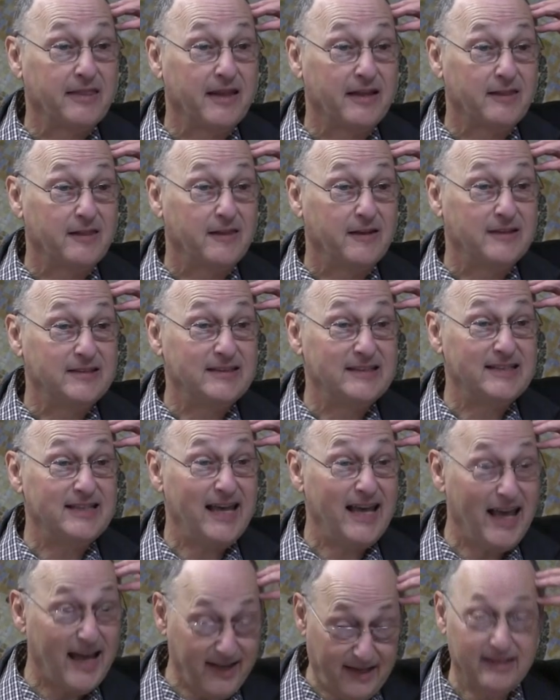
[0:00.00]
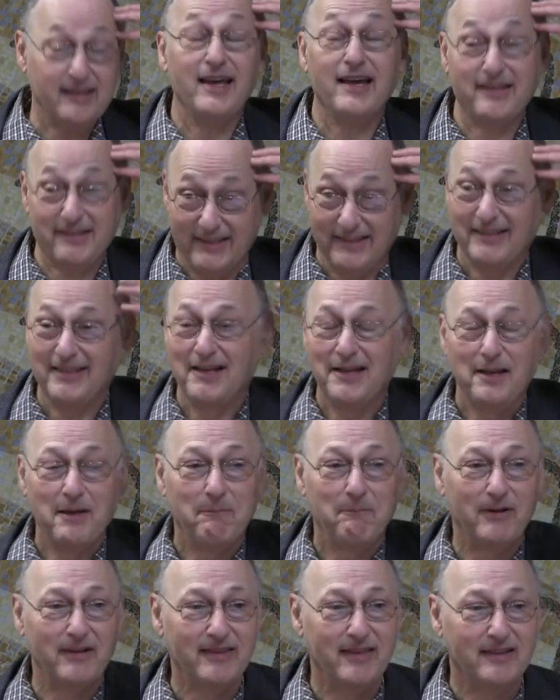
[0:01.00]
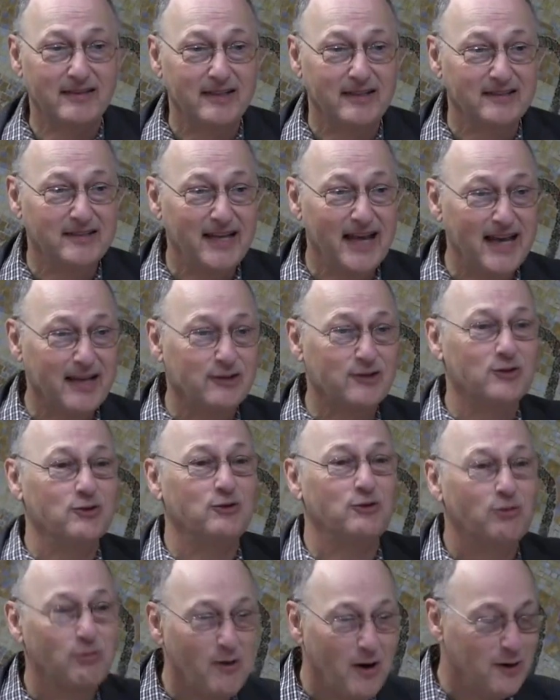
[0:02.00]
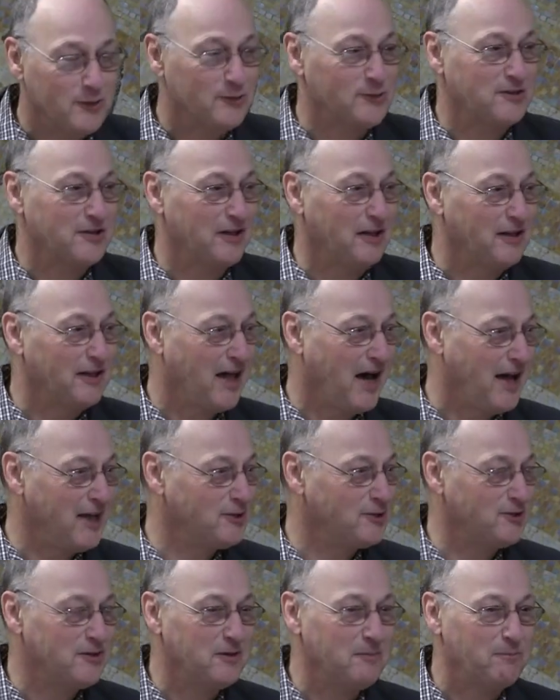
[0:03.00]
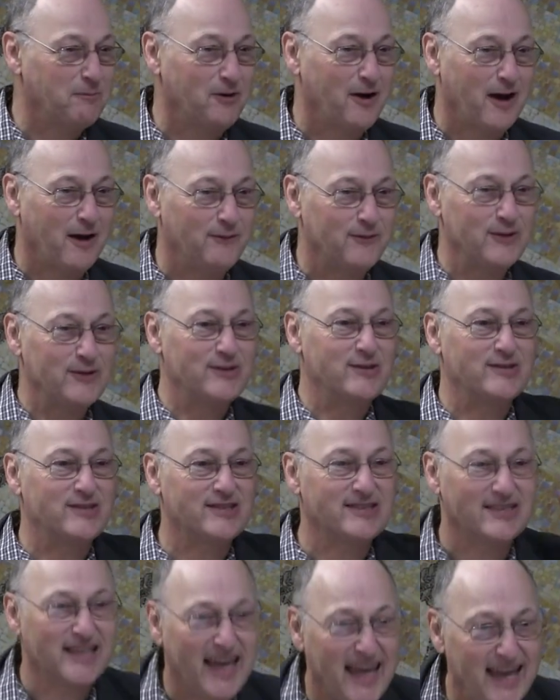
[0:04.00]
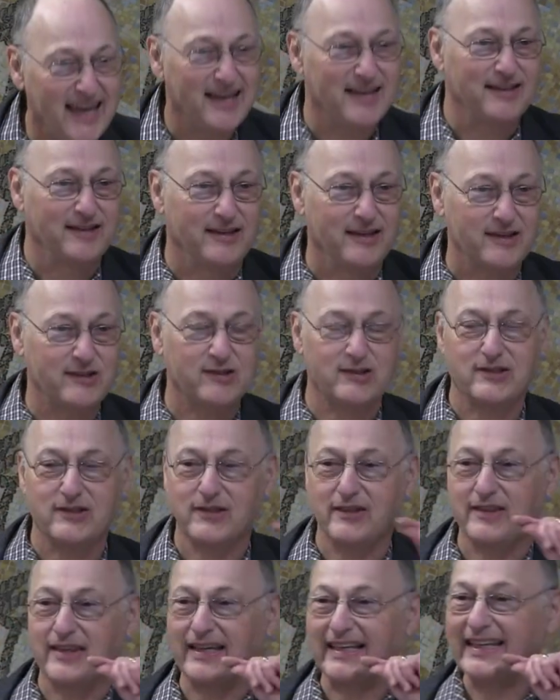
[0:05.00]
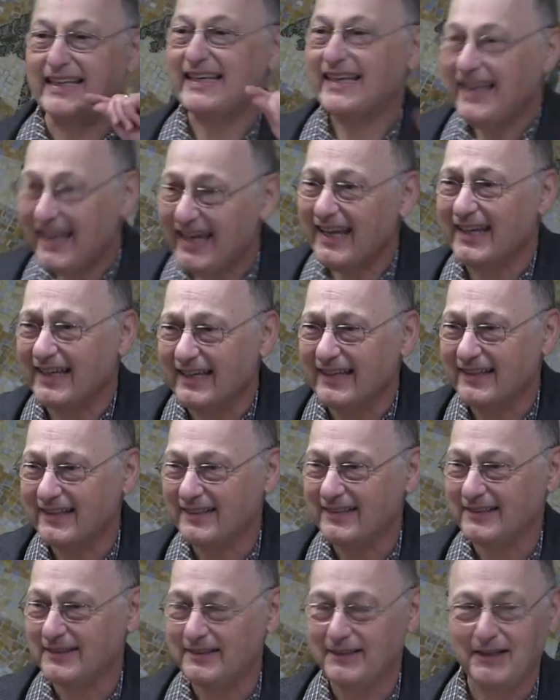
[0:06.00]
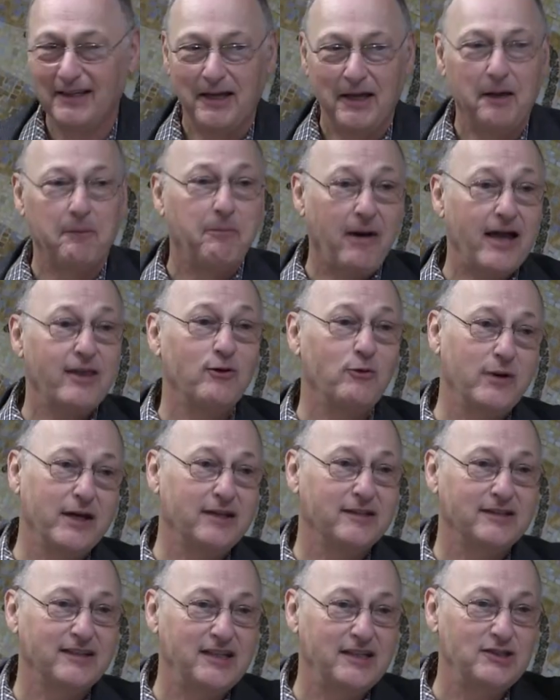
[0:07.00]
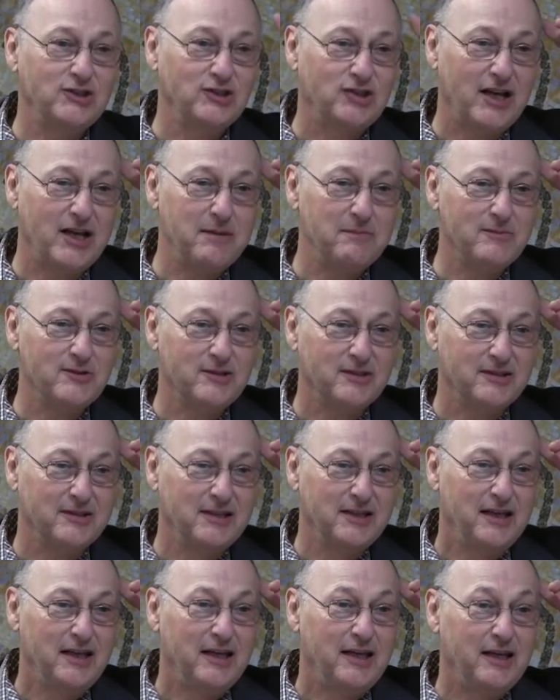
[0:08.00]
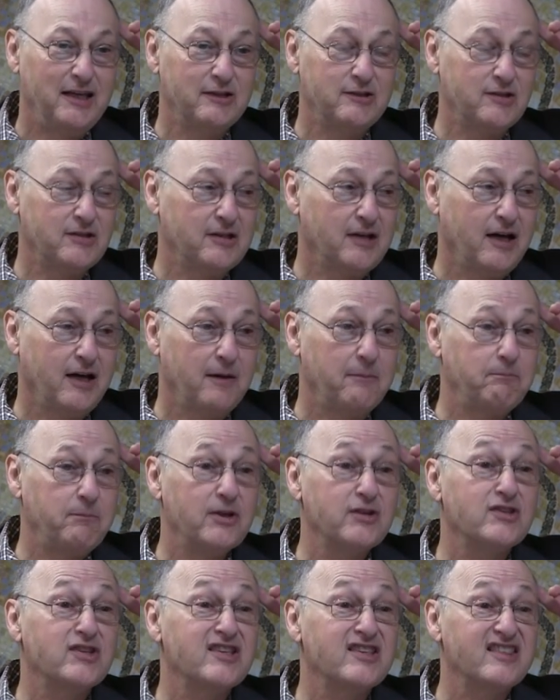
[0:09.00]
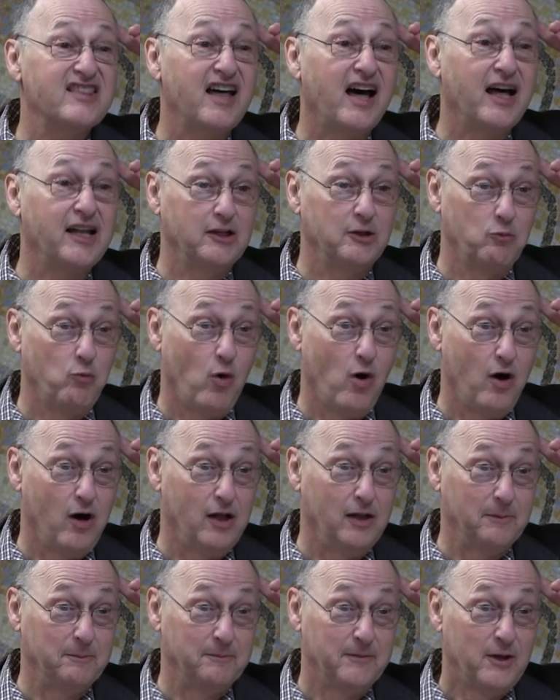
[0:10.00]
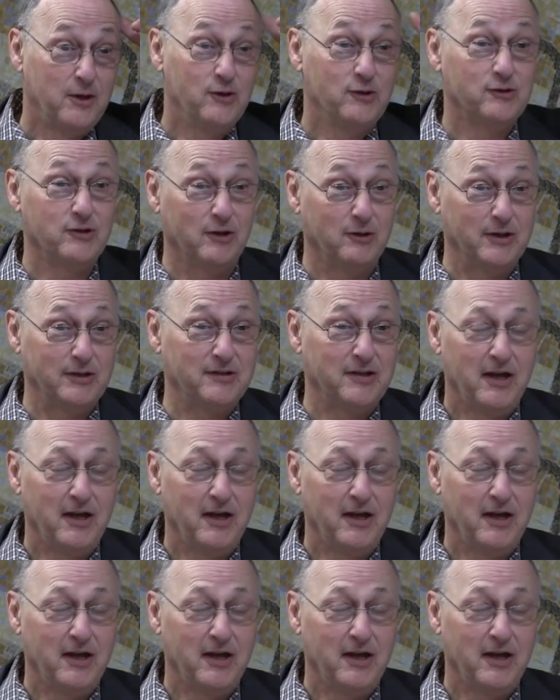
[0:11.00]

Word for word: the, the yes, but the, the text quotes Elijah the prophet saying this to the king. By the way, in King James, it's uh, pisseth on a wall. So,